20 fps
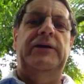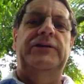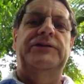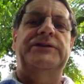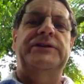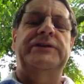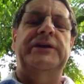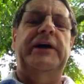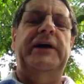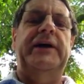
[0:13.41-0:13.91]

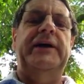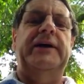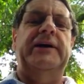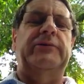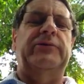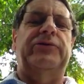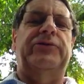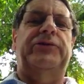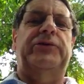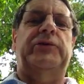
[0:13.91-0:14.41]
Today I
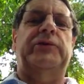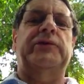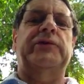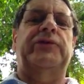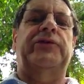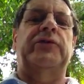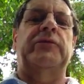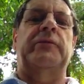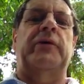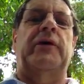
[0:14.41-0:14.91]
was talking
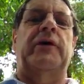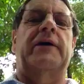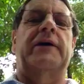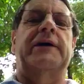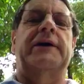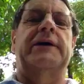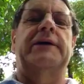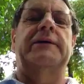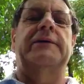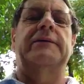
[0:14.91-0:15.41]
to
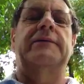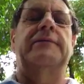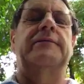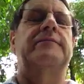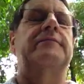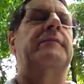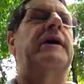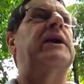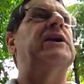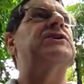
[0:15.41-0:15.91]
my
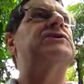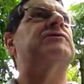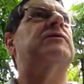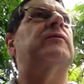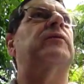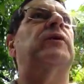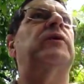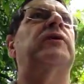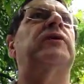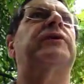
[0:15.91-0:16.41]
manager
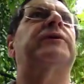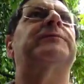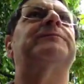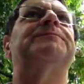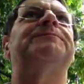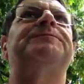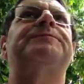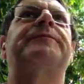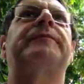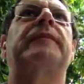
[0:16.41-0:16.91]
at work,
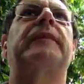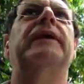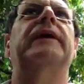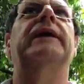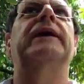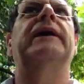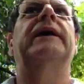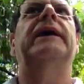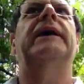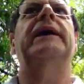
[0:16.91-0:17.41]

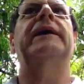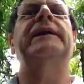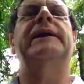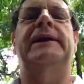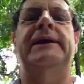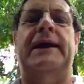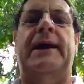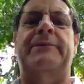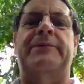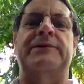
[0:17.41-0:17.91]
and
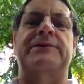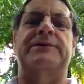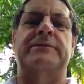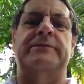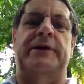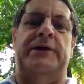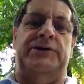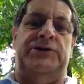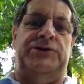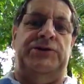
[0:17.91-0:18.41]
he happened to
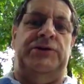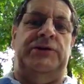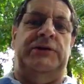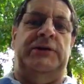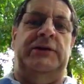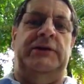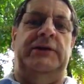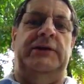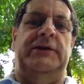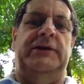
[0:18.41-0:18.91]
mention
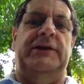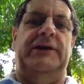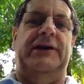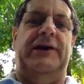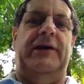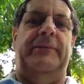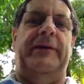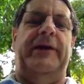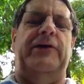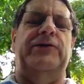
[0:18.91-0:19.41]

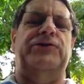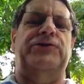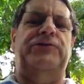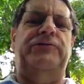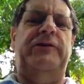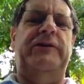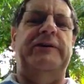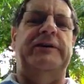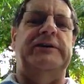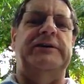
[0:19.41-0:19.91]
about
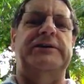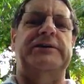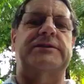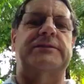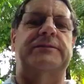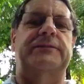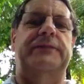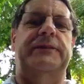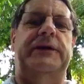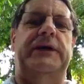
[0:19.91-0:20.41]
trees
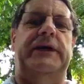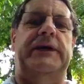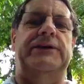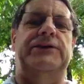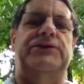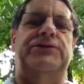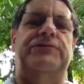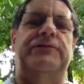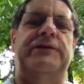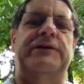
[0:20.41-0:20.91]
and
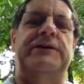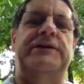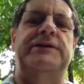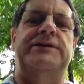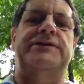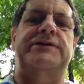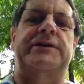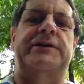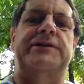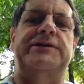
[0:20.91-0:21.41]

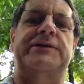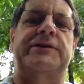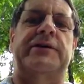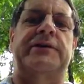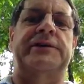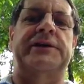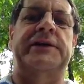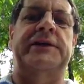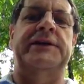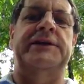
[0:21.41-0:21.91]
trees that he's
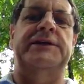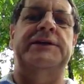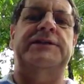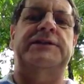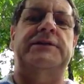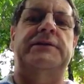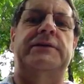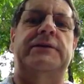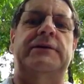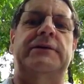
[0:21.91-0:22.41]
got in
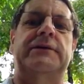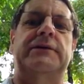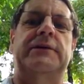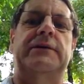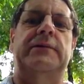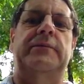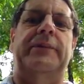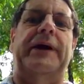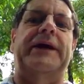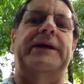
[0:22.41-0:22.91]
his
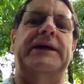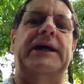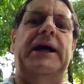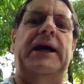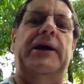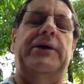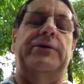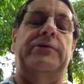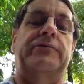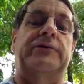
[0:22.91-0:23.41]

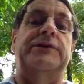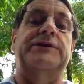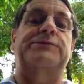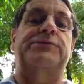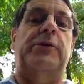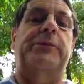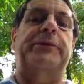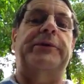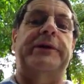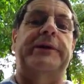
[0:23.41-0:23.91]
backyard or in his
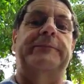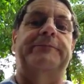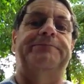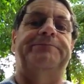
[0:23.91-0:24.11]
property.